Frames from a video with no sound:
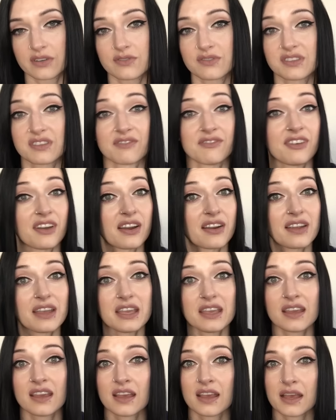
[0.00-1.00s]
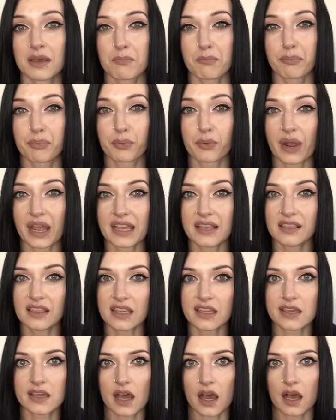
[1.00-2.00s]
It was a very
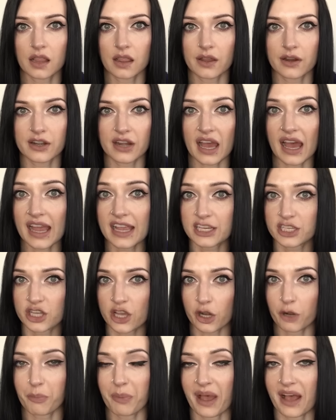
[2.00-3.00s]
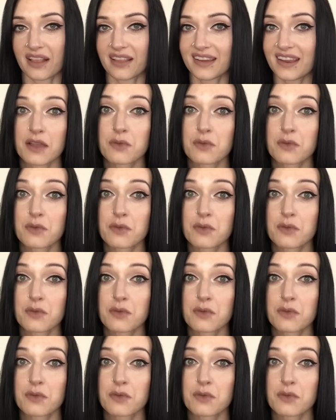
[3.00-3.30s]
brightly colored eyeshadow palette.